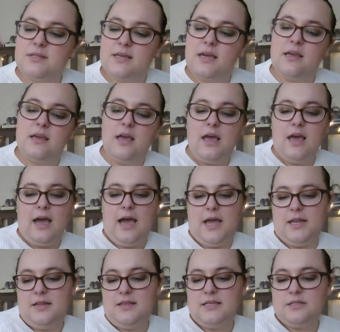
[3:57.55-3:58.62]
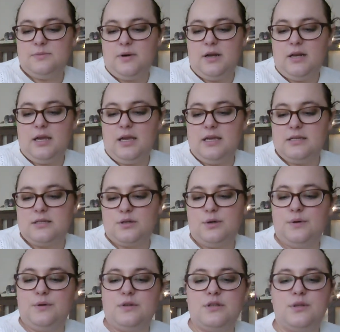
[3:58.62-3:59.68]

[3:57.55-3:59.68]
say, and this one is called